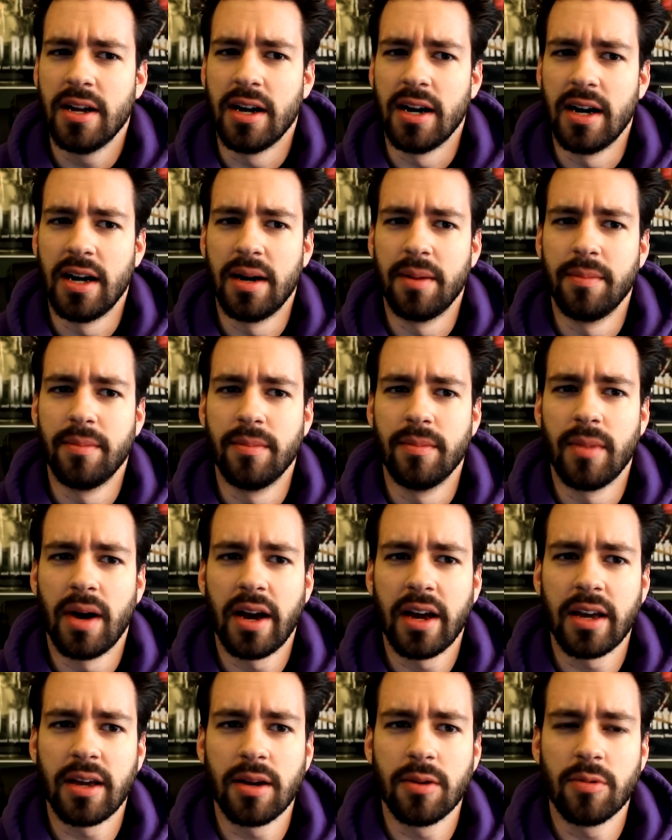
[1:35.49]
Um,
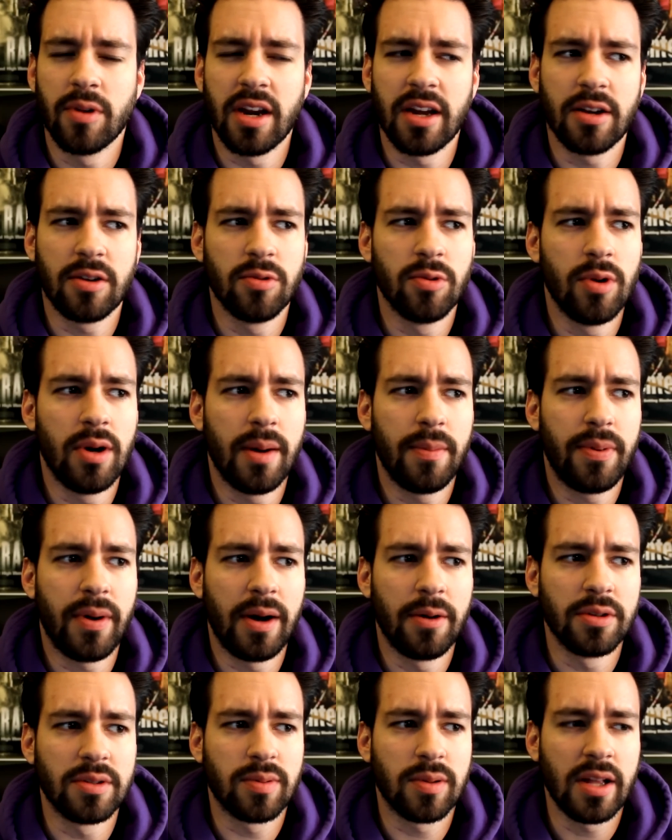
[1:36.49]
I, when I grew up, I
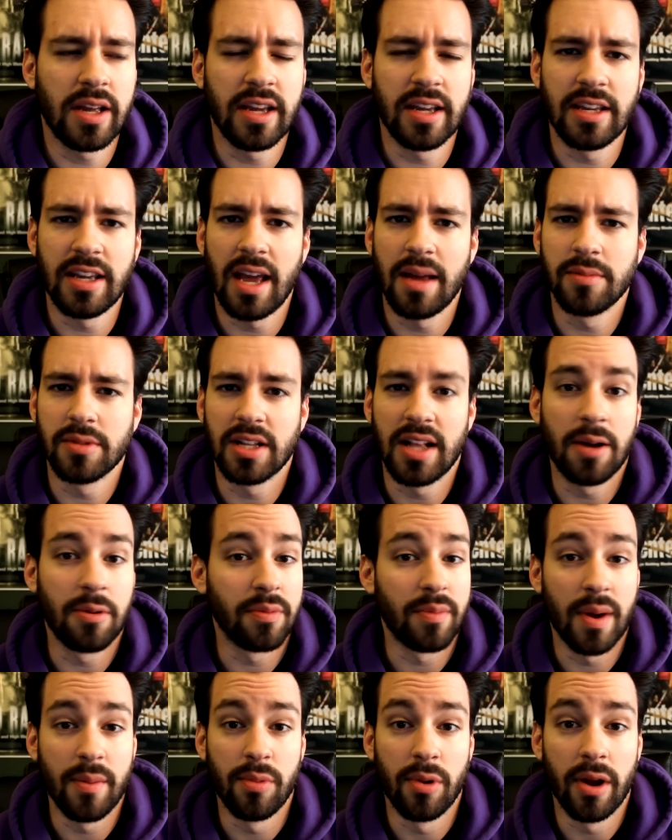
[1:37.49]
was playing games a lot
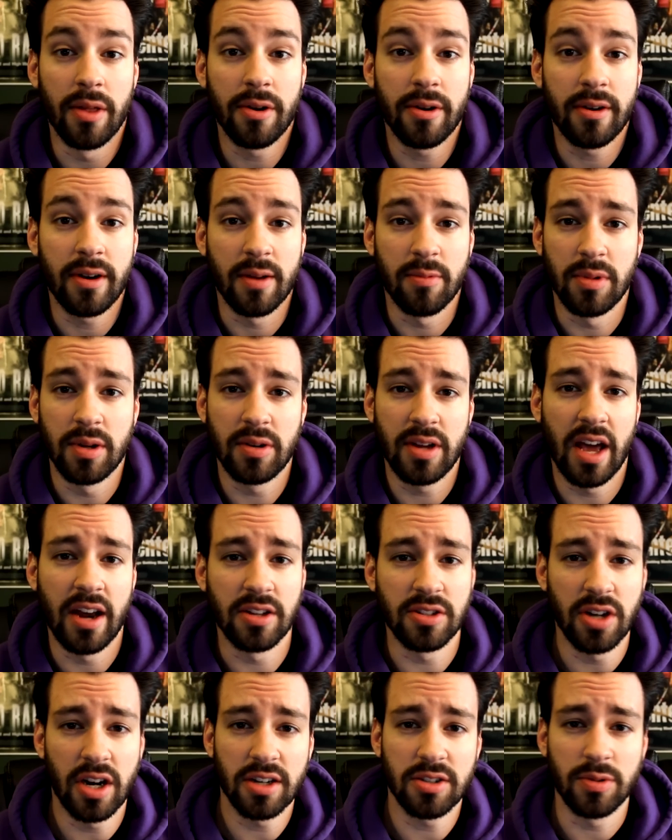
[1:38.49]
with my brother, and we'd kind
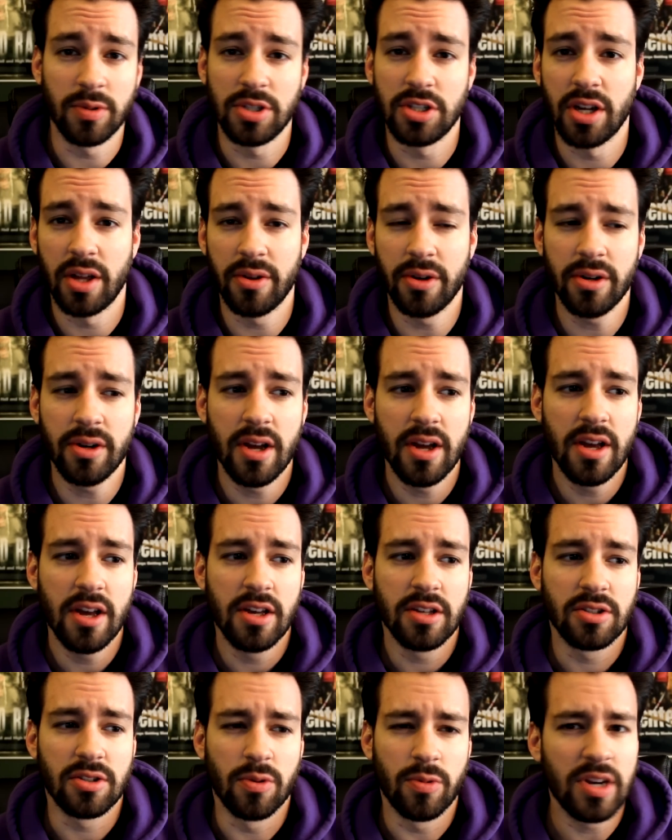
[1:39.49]
of talk to each other.
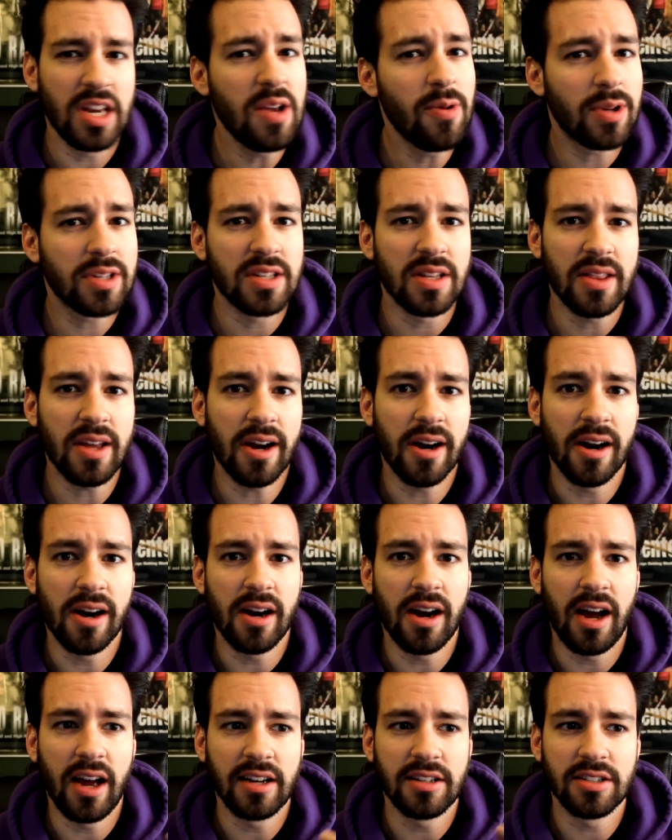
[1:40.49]
So when he wasn't
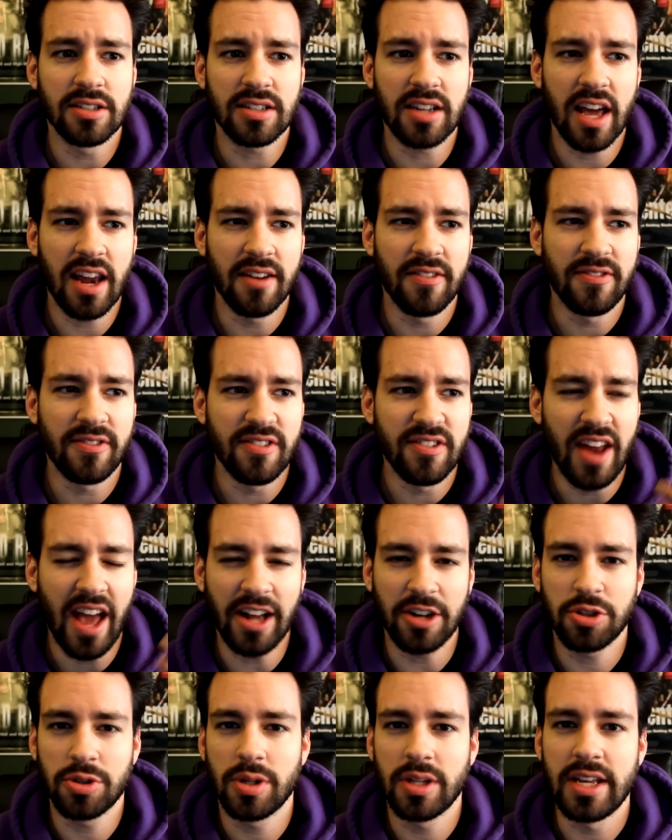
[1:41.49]
there, I just kind of
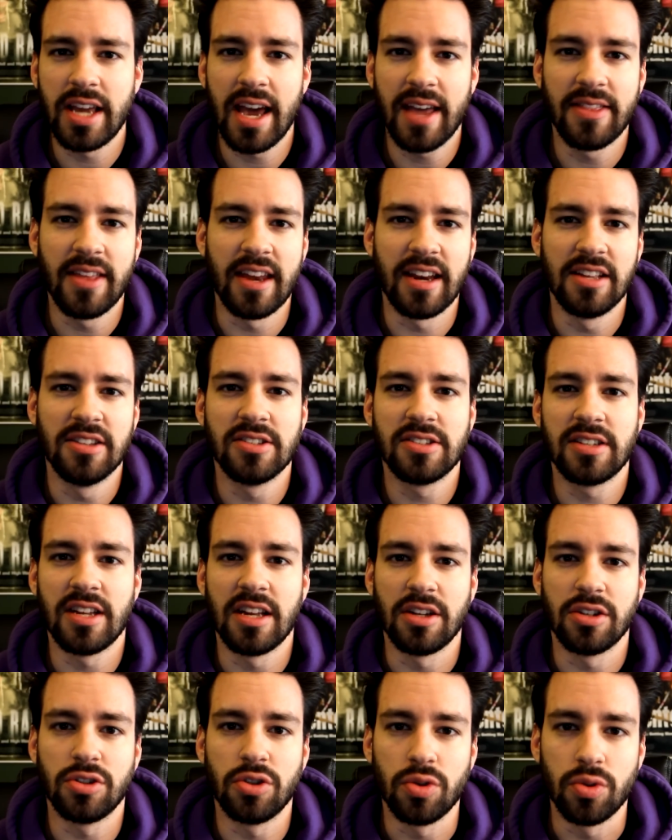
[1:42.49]
naturally had that
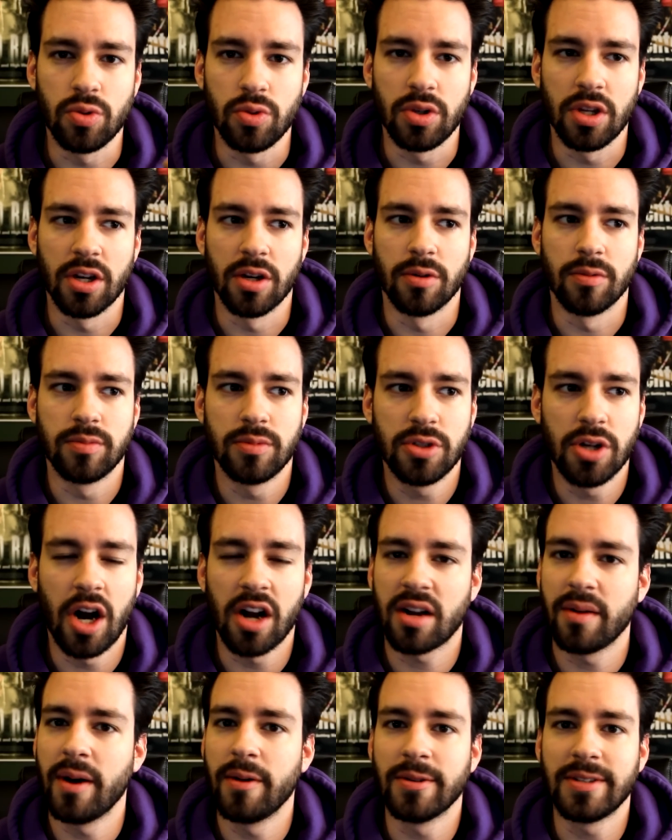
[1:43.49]
instinct to, you know,
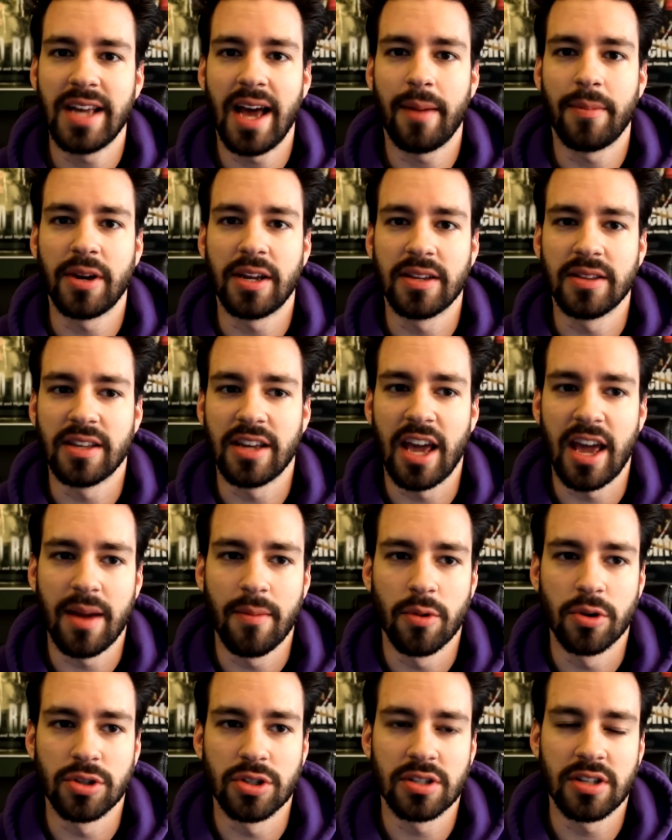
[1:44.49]
talk about what's happening in the
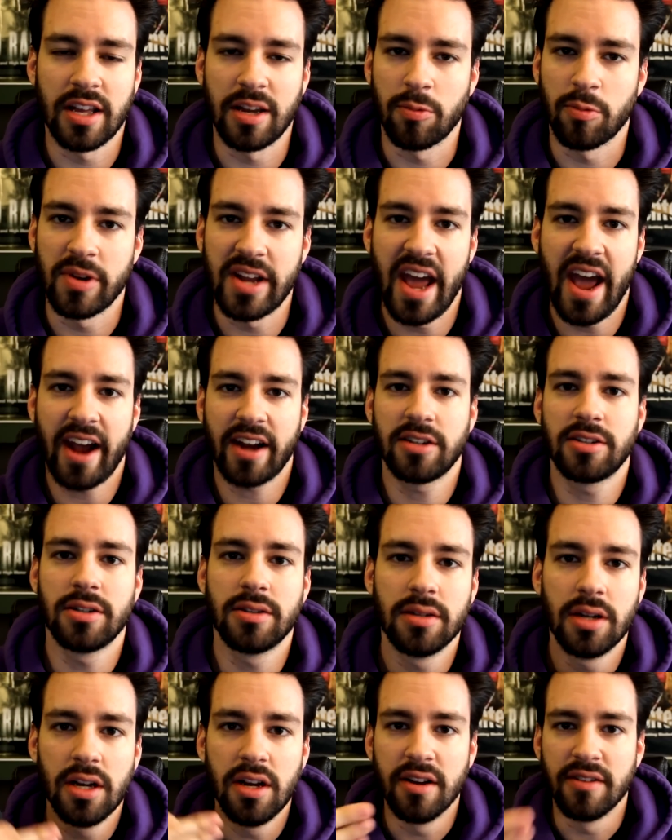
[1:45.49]
game or just like react
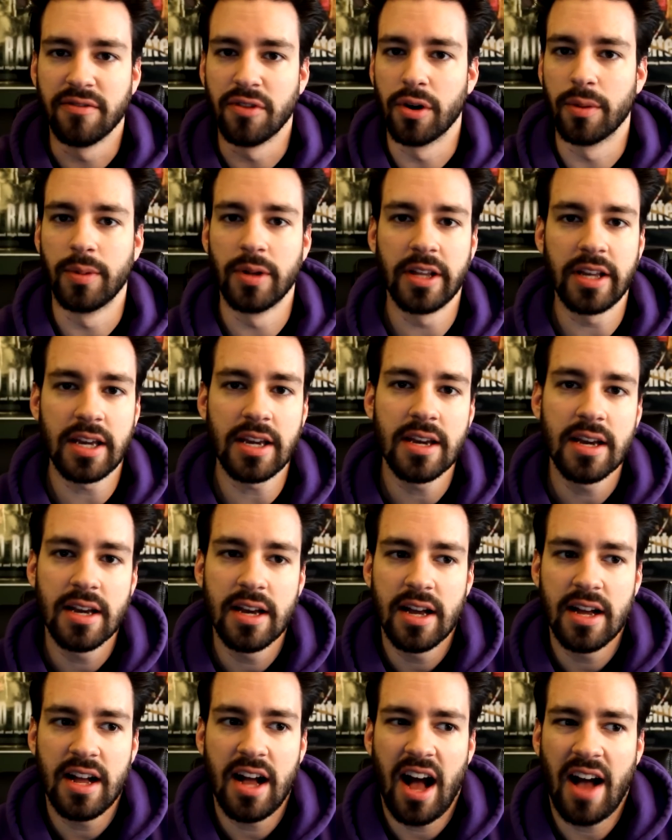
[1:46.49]
verbally.
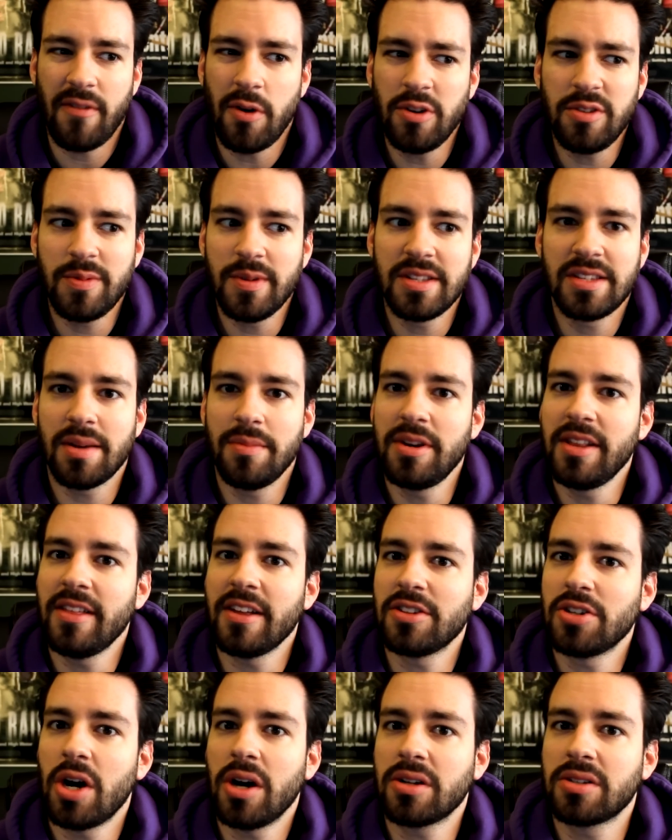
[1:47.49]
I've always been somebody
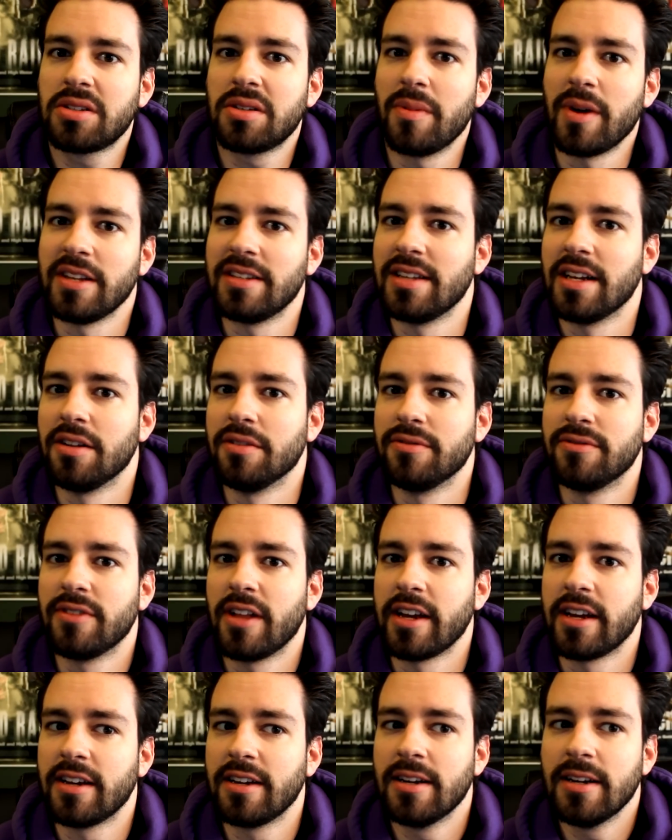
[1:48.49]
that talks to myself.
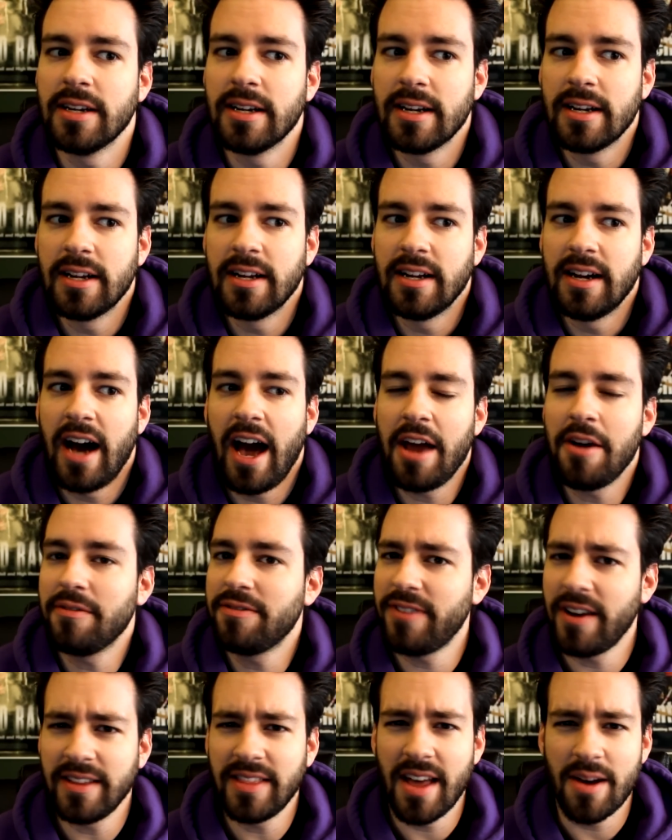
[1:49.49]
Like, I don't
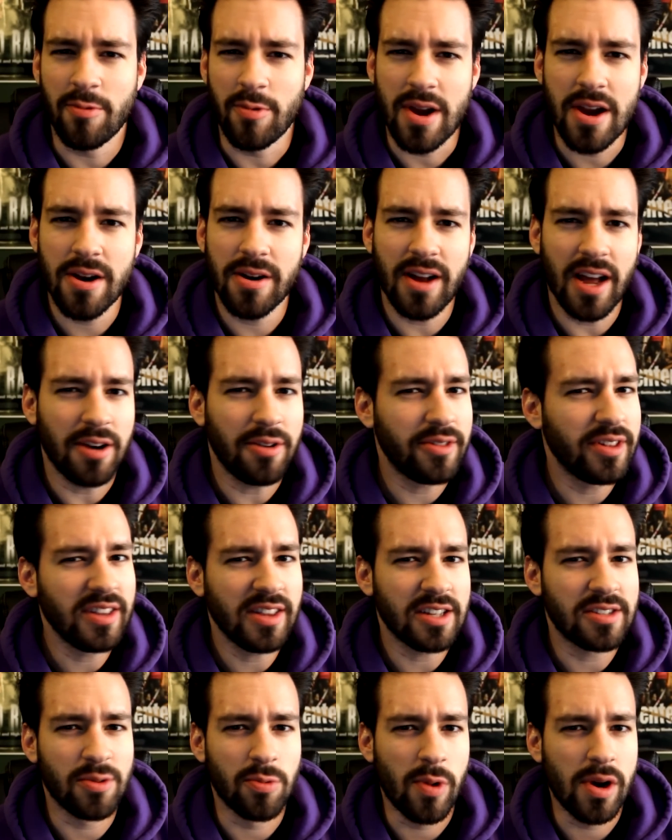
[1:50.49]
find that weird. I don't think
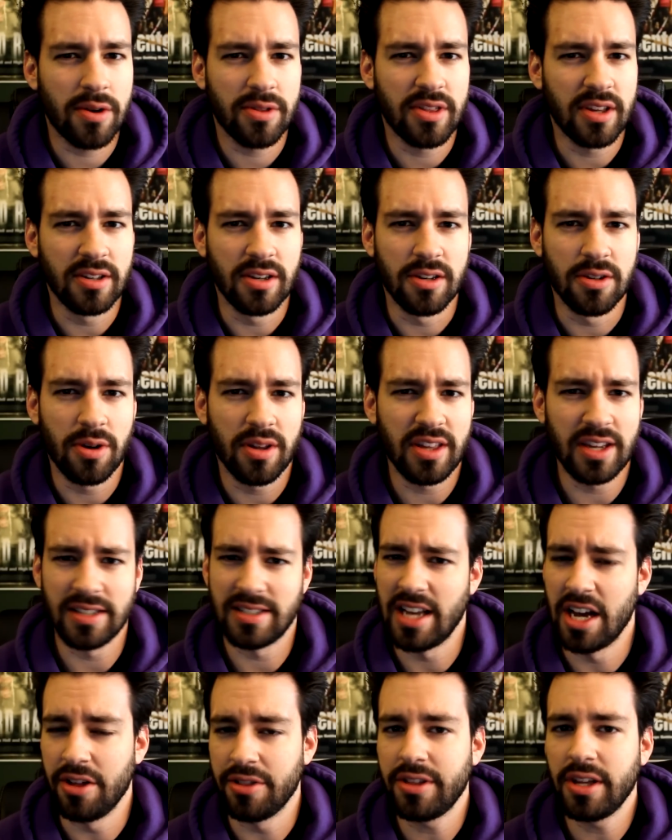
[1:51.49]
that's a weird thing to do. I think
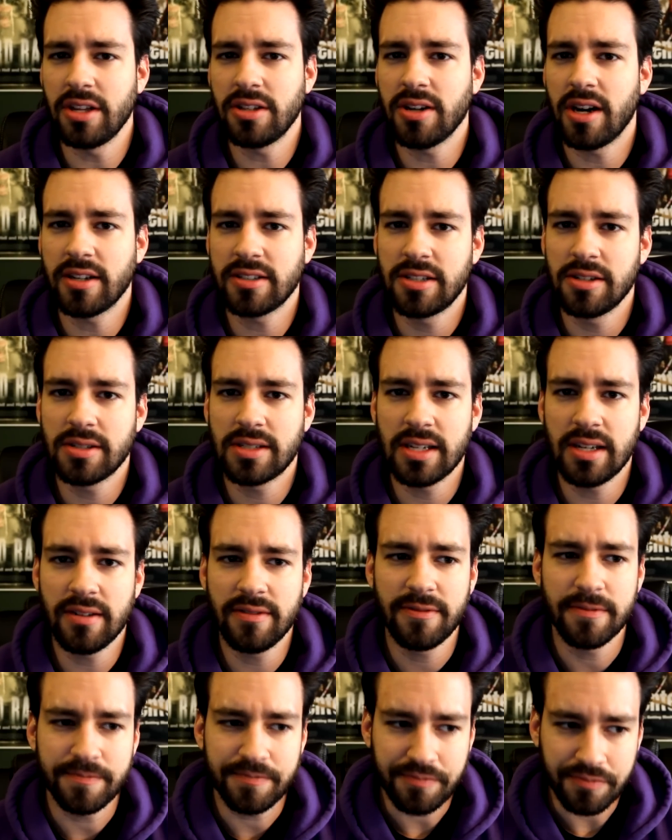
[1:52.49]
it's healthy to talk to
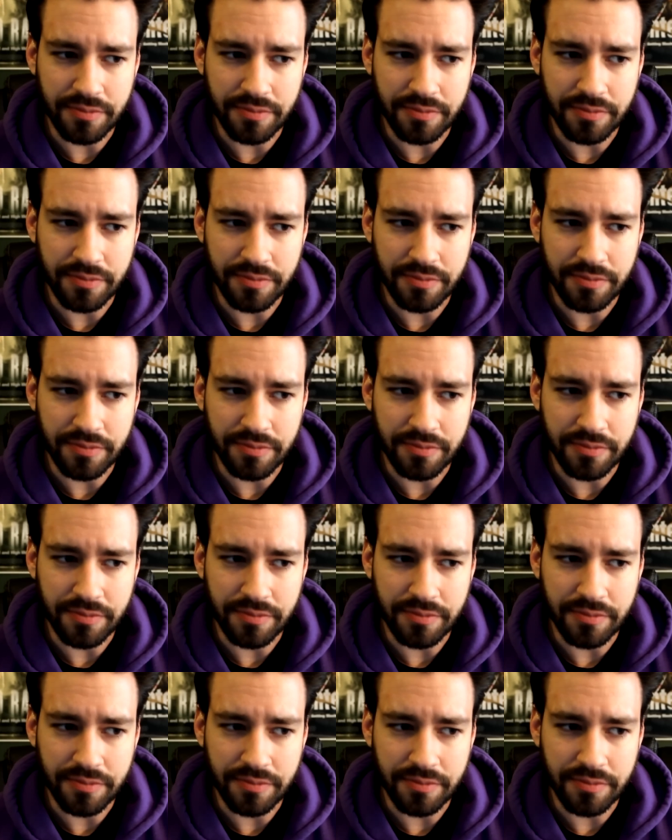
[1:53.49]
yourself.